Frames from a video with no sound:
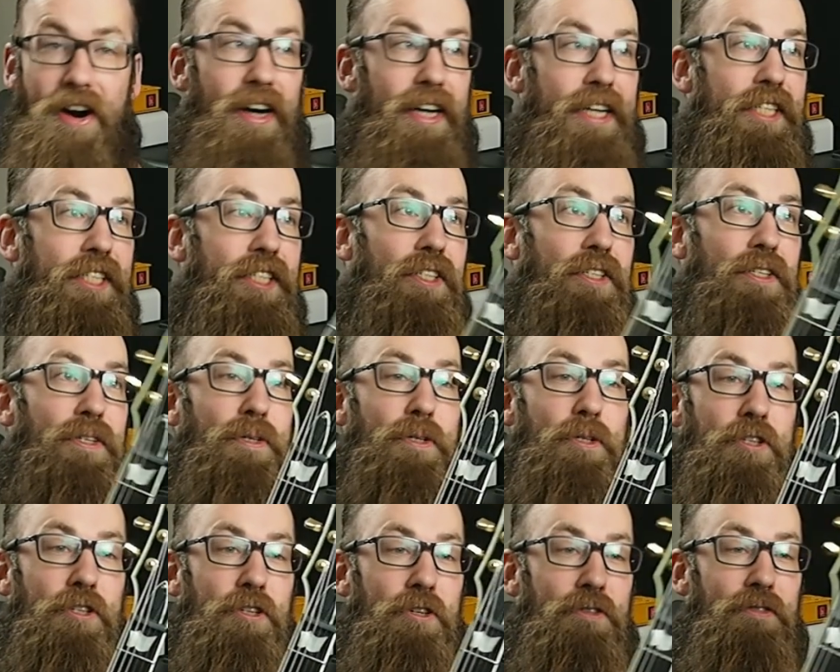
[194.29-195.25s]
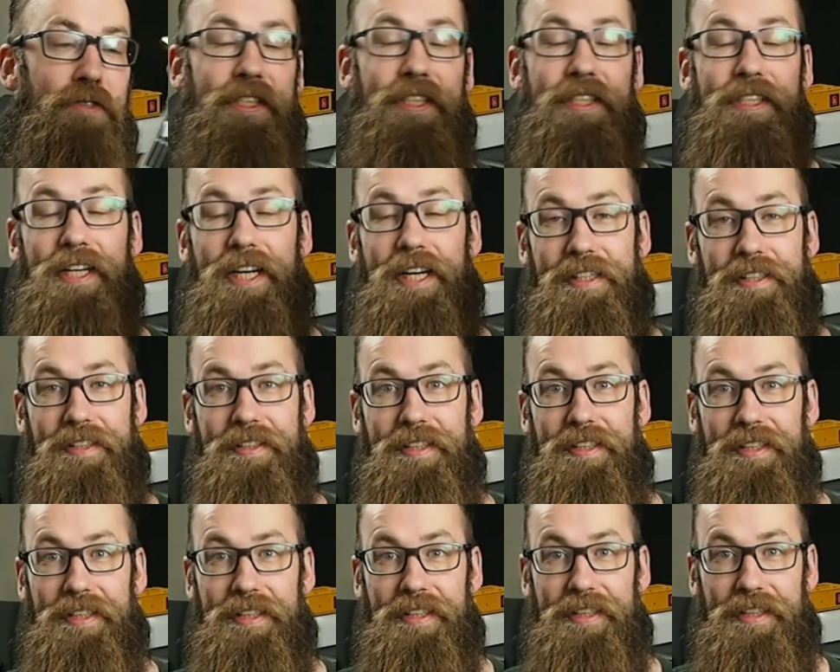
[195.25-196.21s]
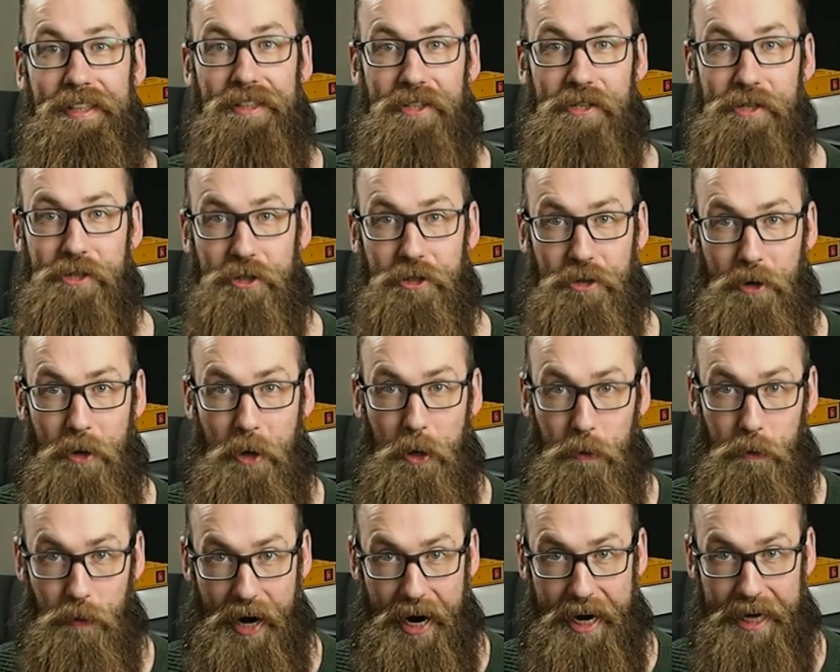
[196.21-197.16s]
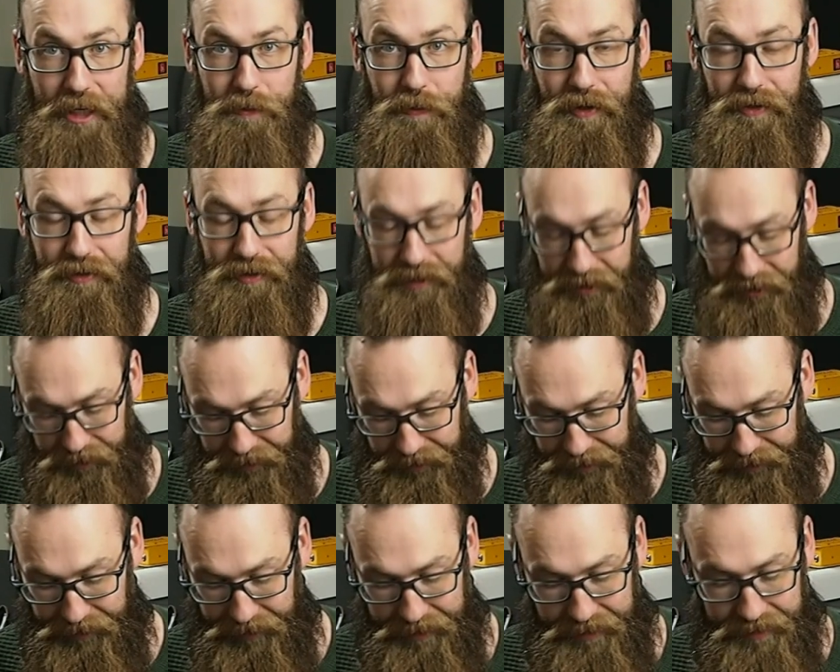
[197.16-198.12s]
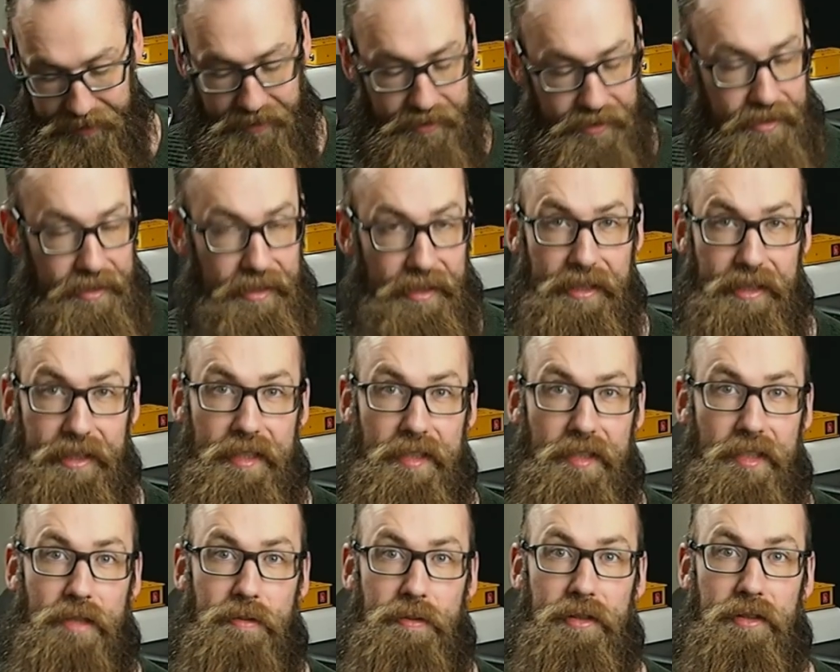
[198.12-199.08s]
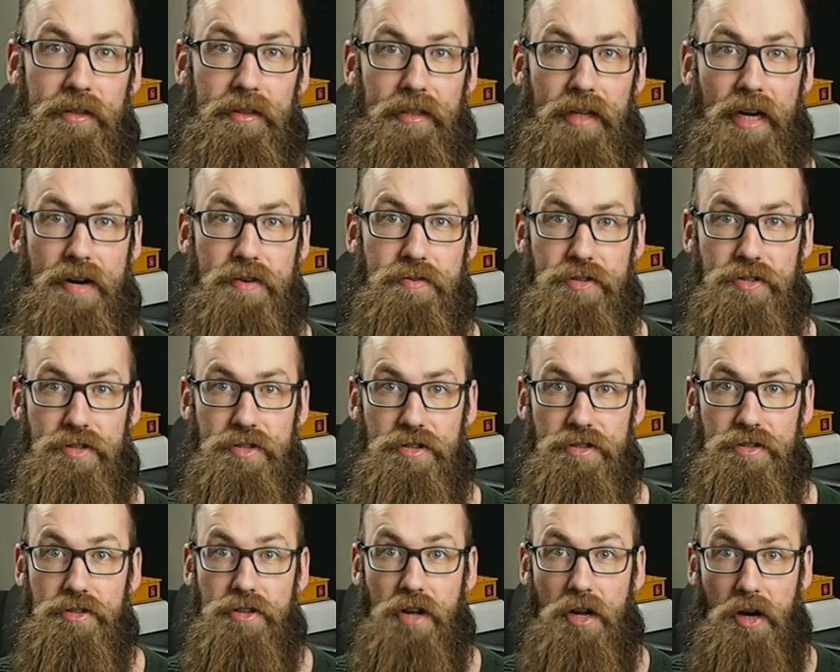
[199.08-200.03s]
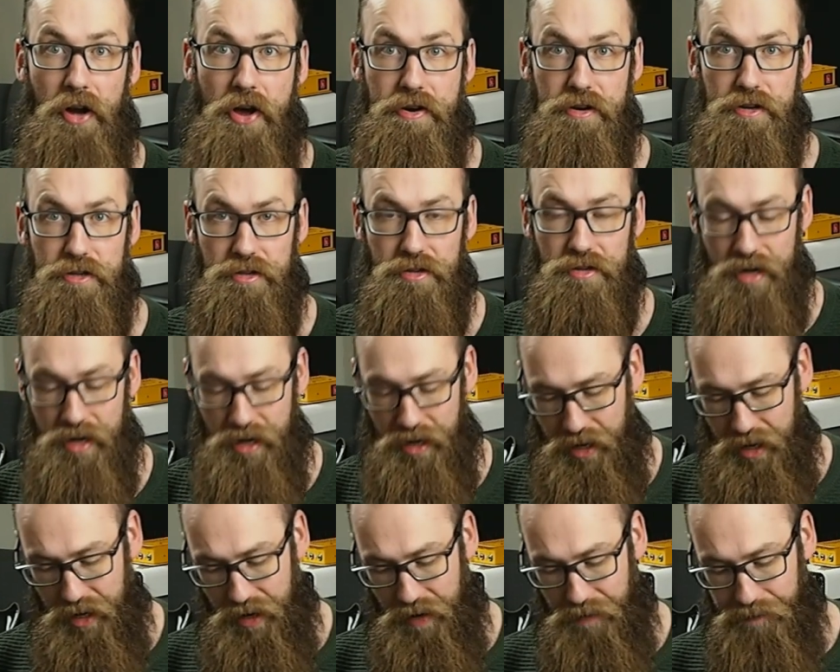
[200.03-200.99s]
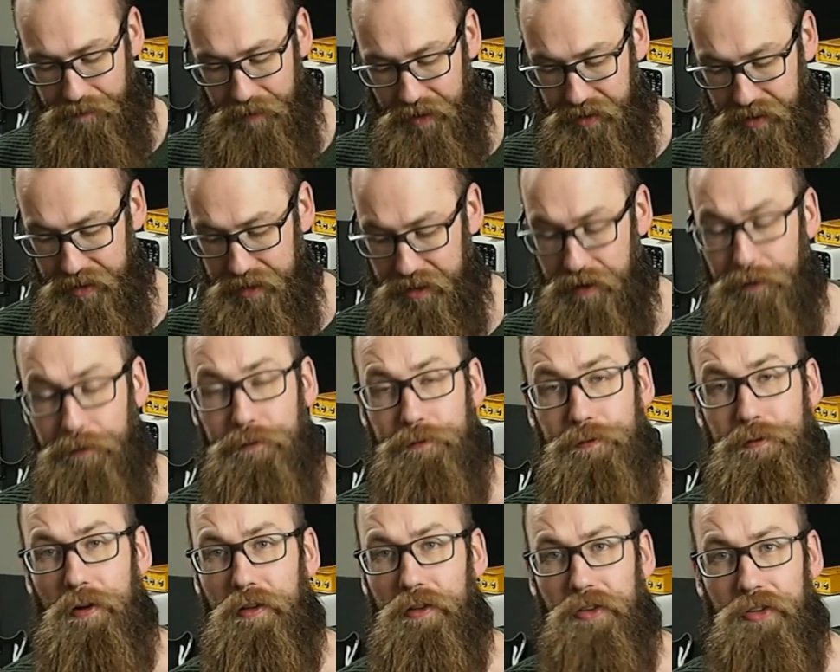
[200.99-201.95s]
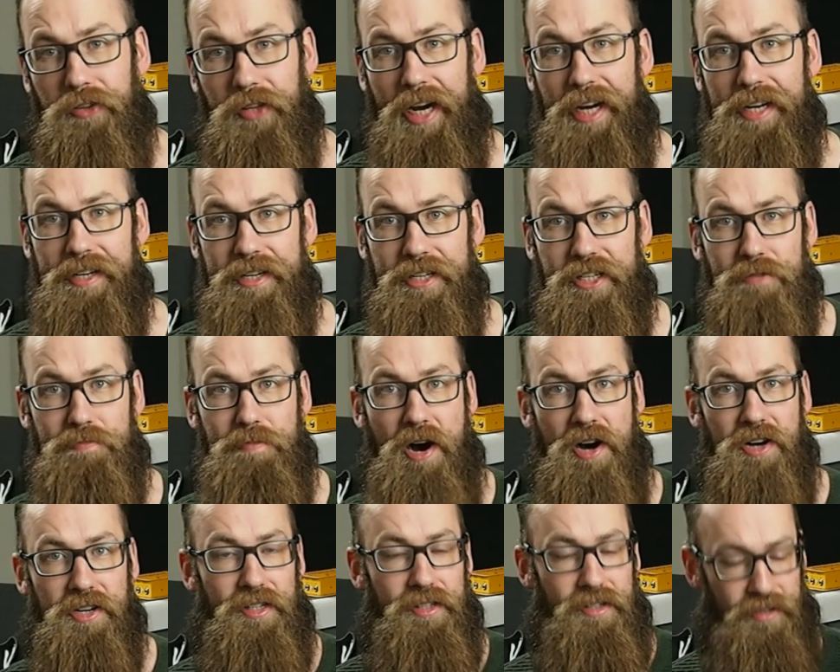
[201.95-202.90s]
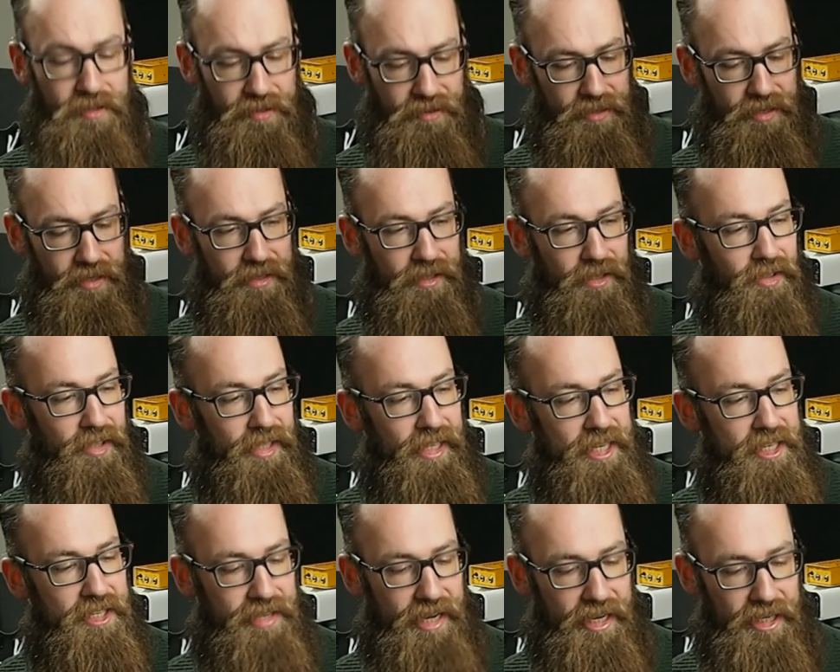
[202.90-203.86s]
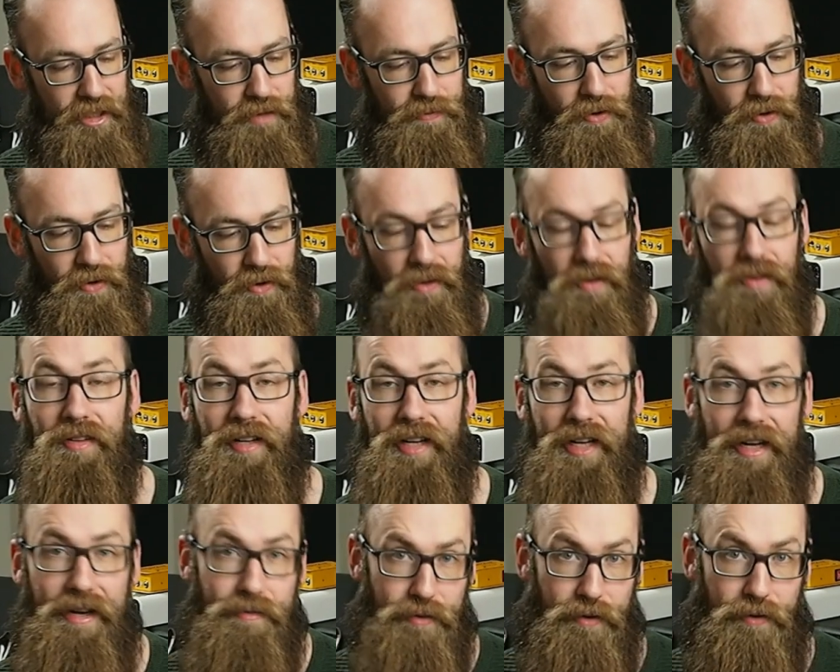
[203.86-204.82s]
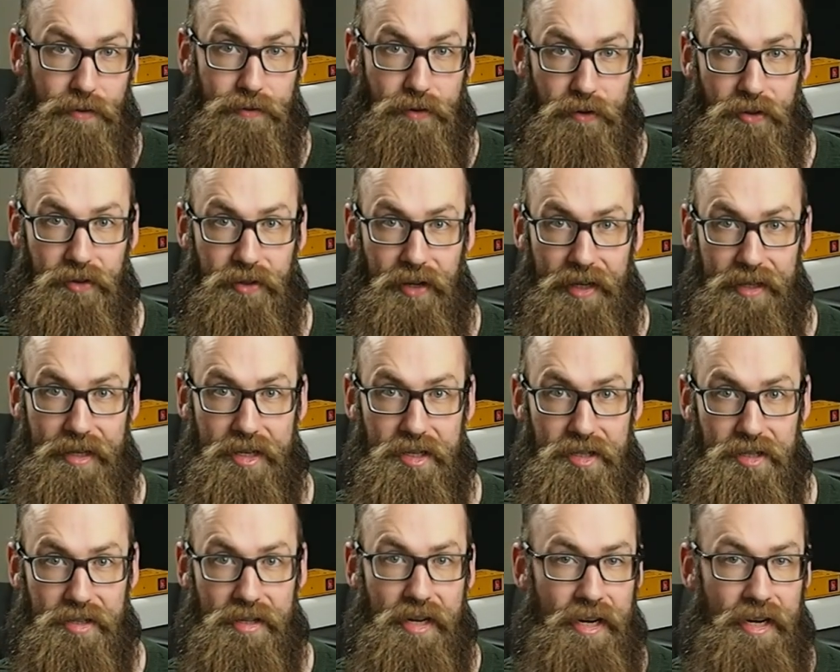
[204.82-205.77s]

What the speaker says: is also an LTD, also a white one. This is an LTD EC1000 Deluxe. This is a full thickness model. The T stands for T for full thickness.